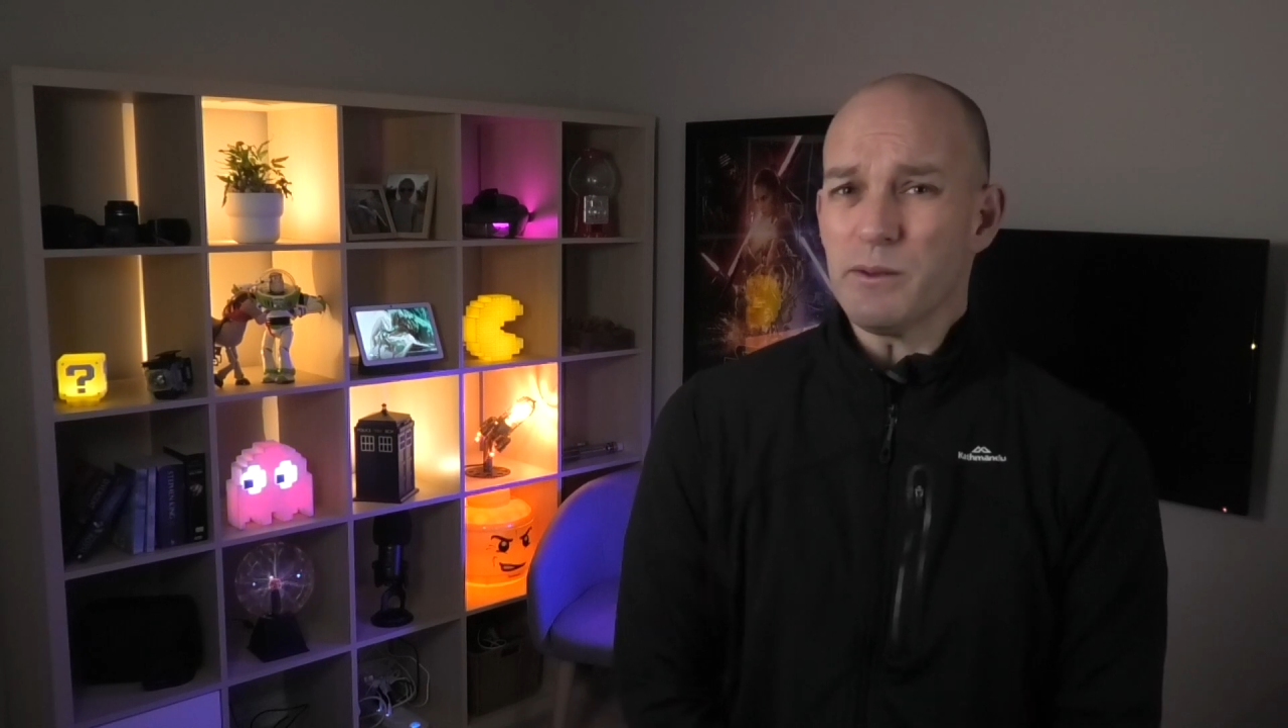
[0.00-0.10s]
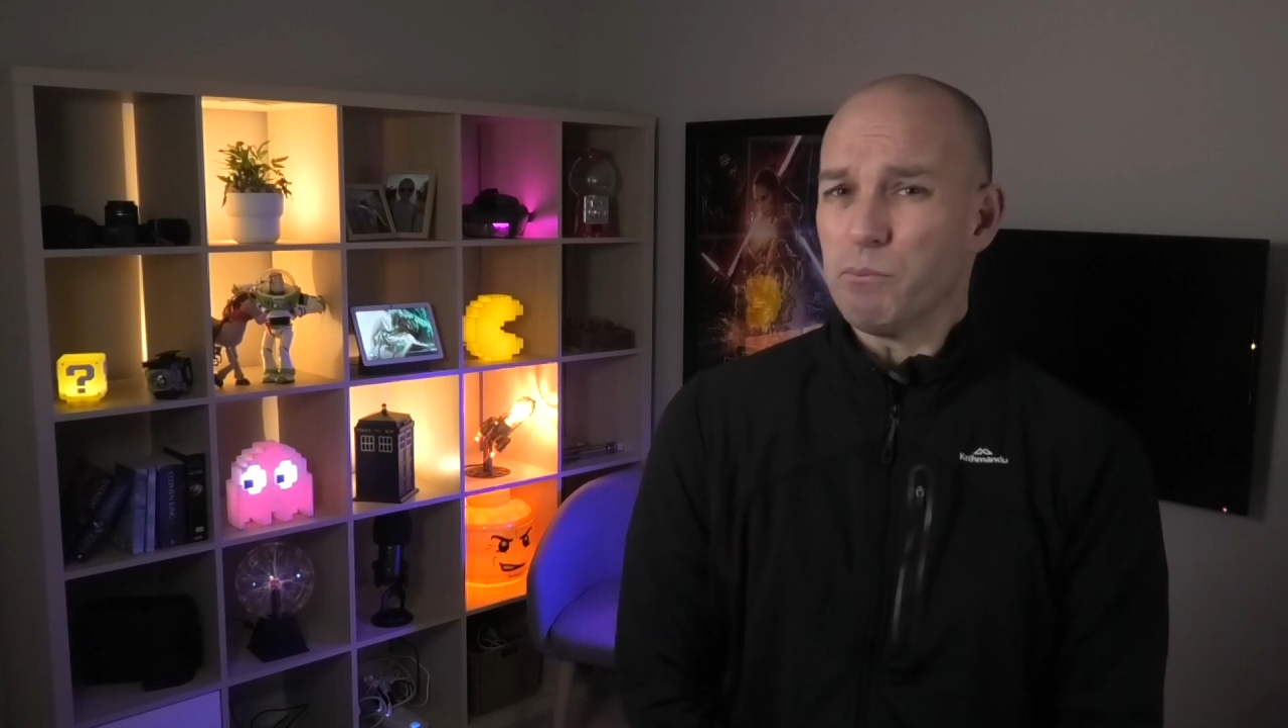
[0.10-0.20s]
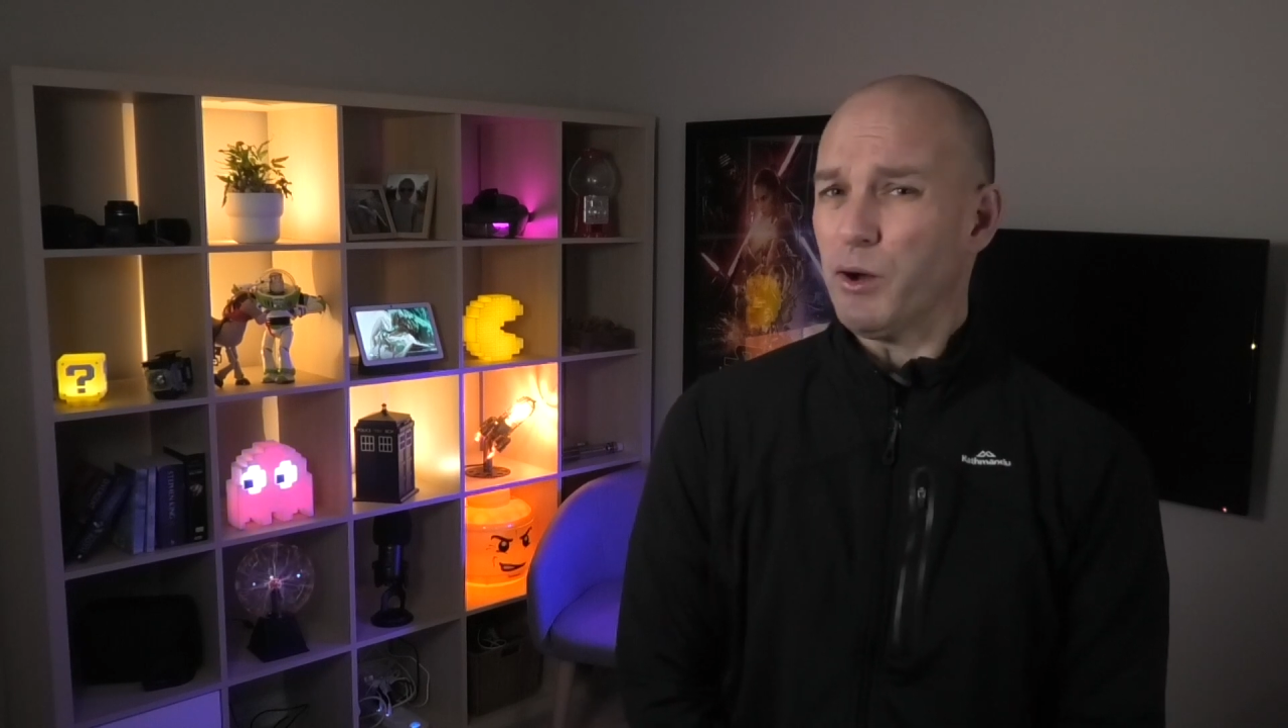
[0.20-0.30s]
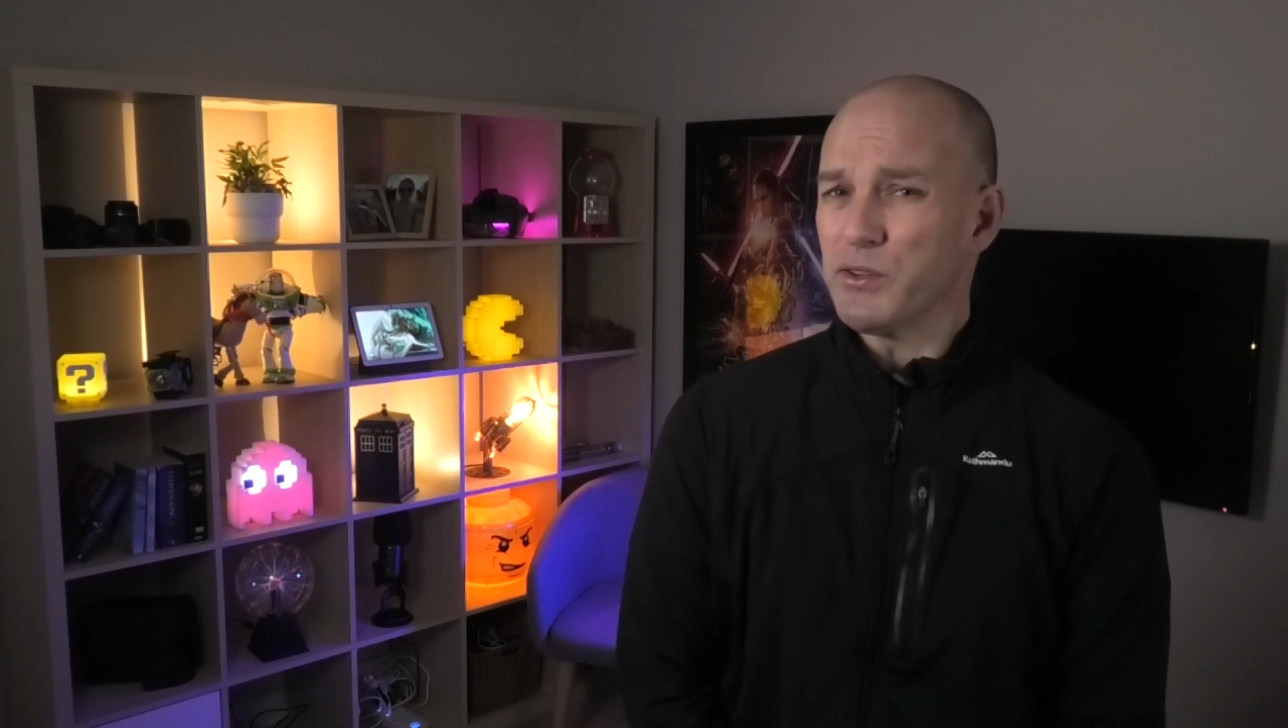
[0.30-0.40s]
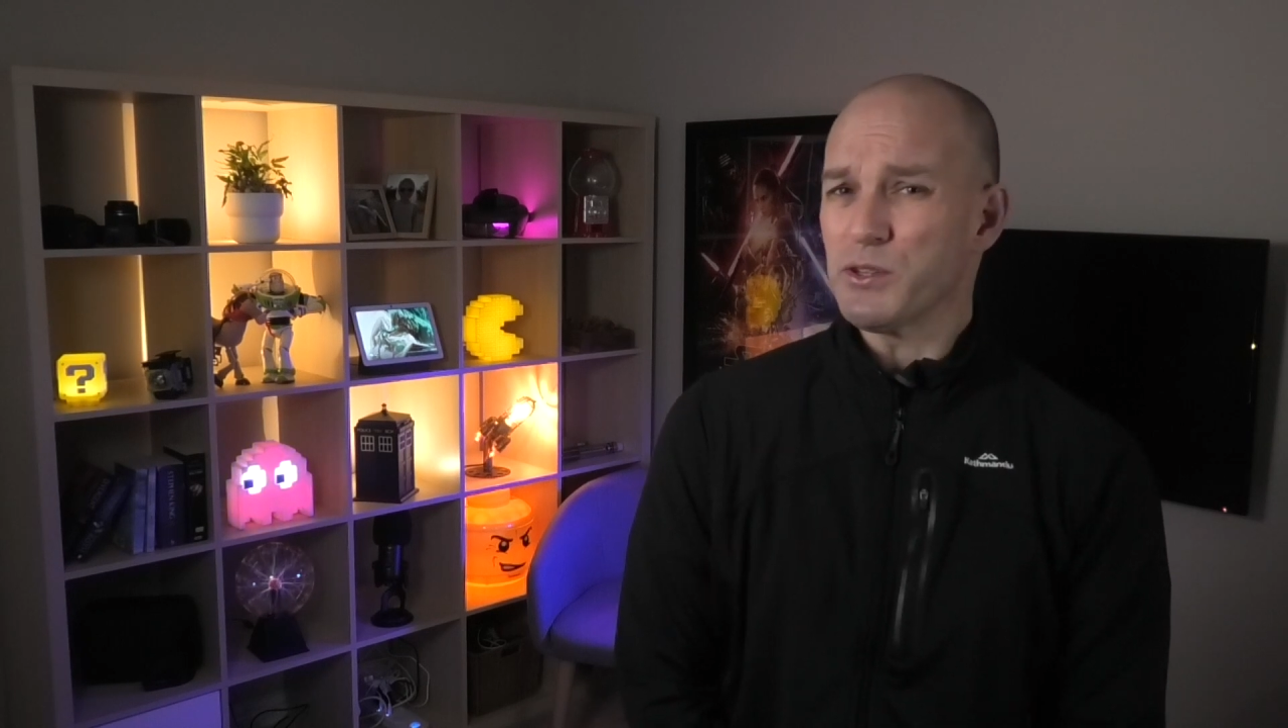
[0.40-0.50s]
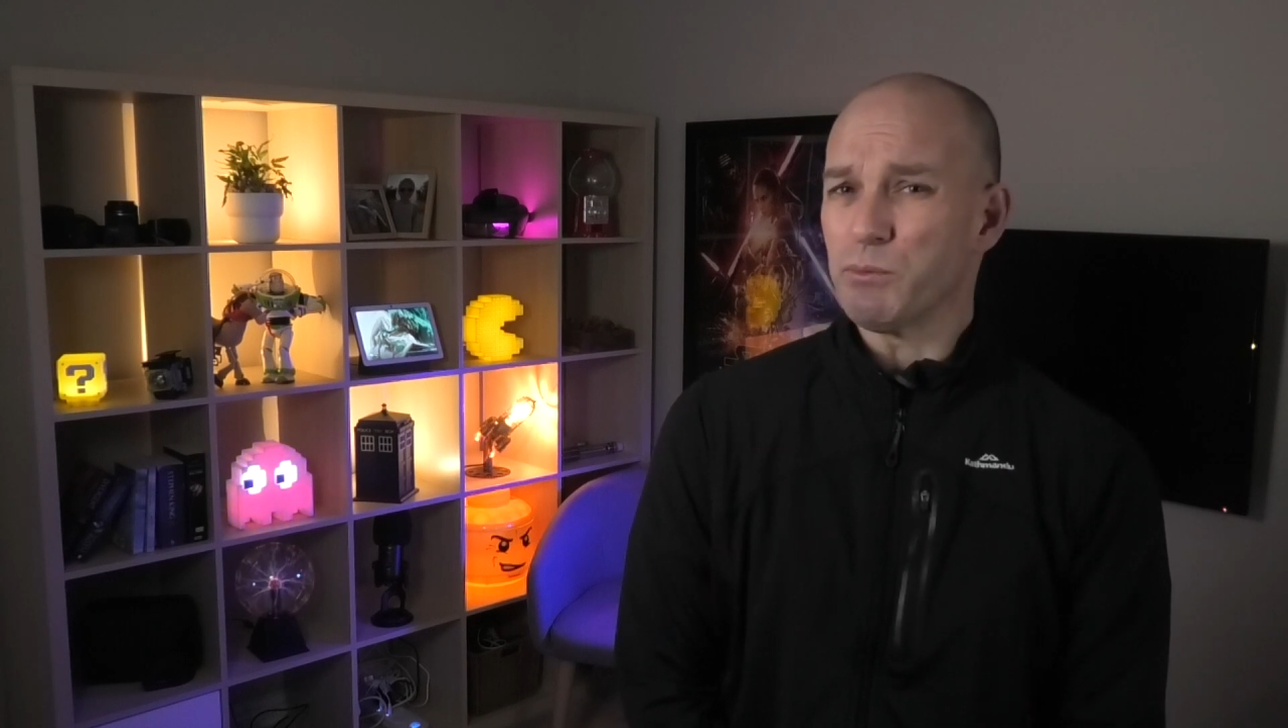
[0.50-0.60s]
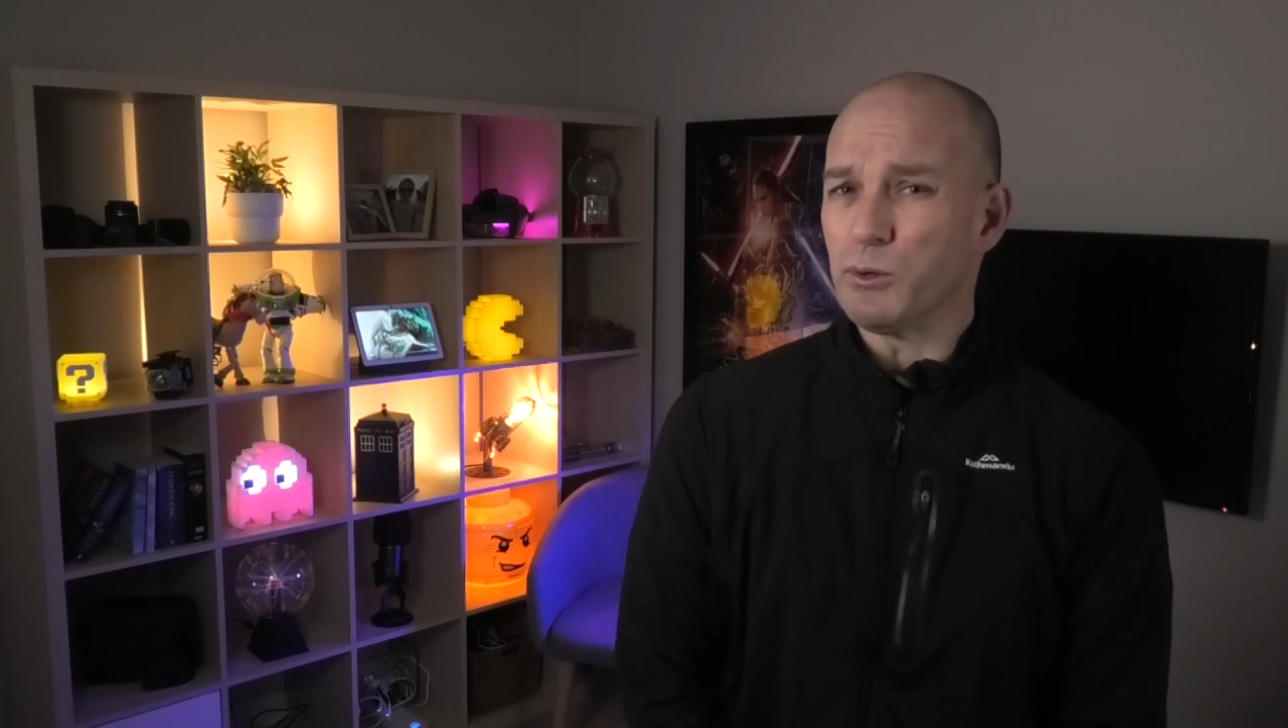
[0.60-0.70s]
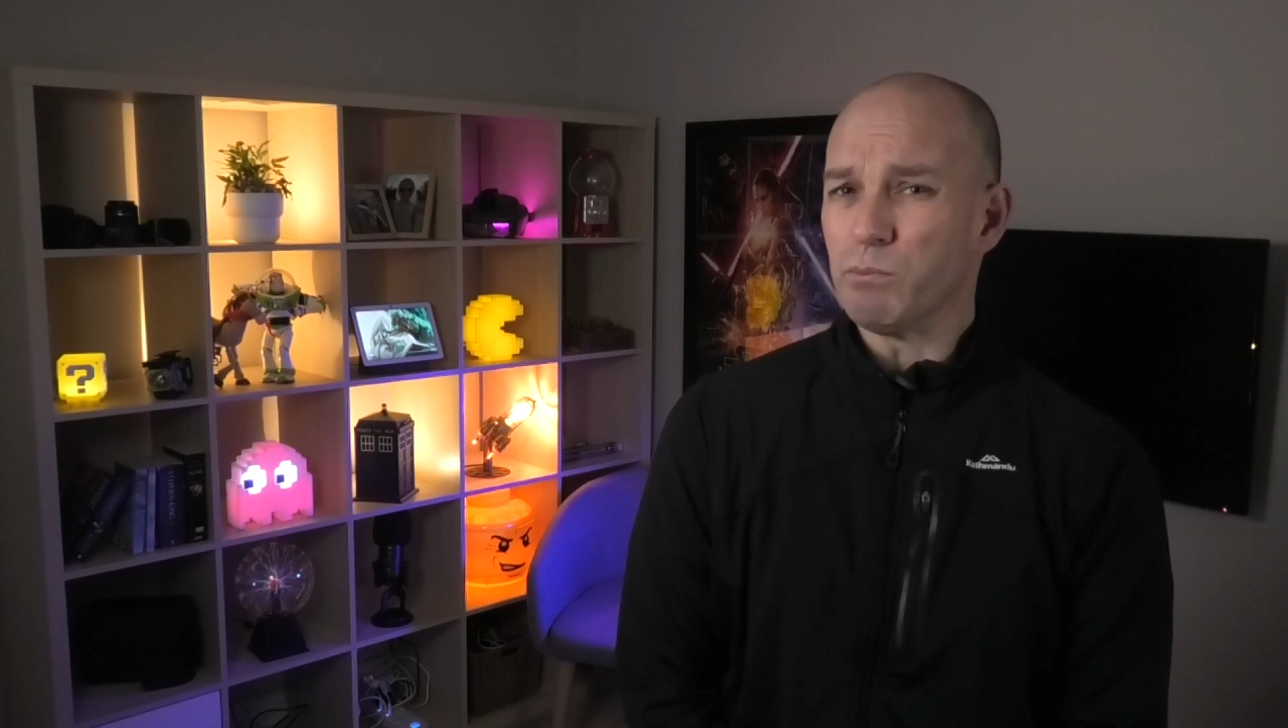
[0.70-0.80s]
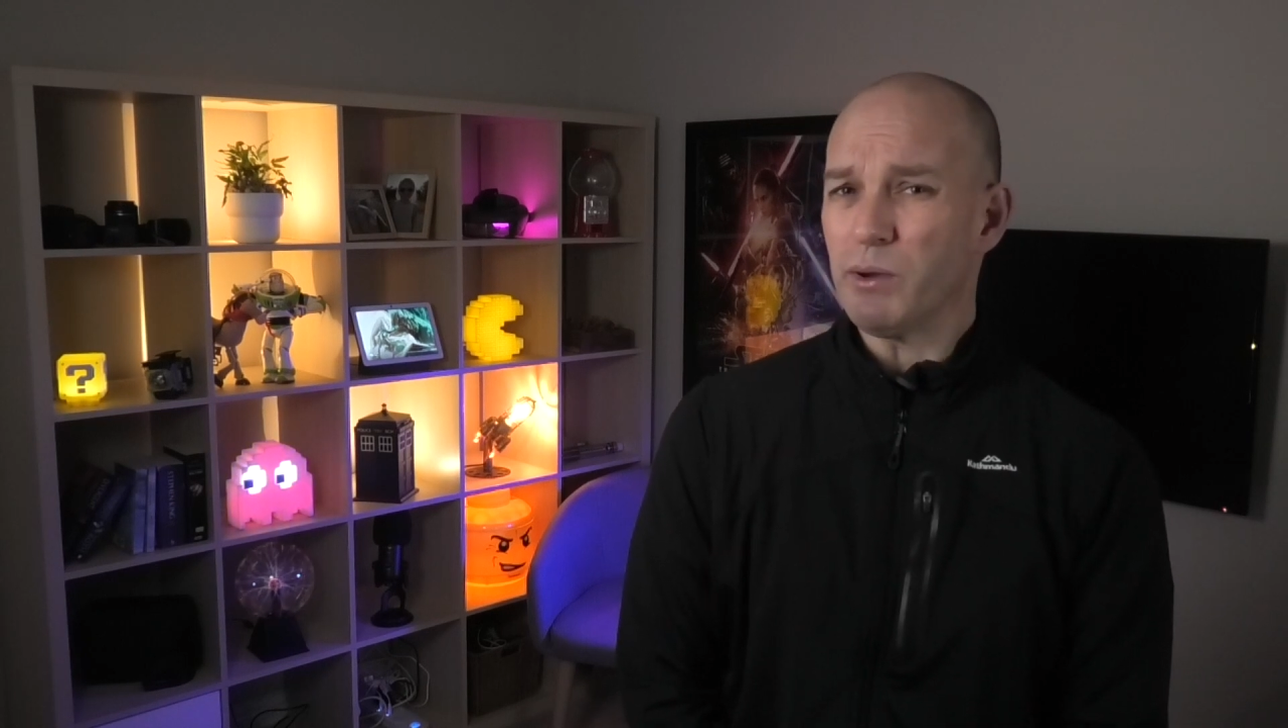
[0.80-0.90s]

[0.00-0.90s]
impossible,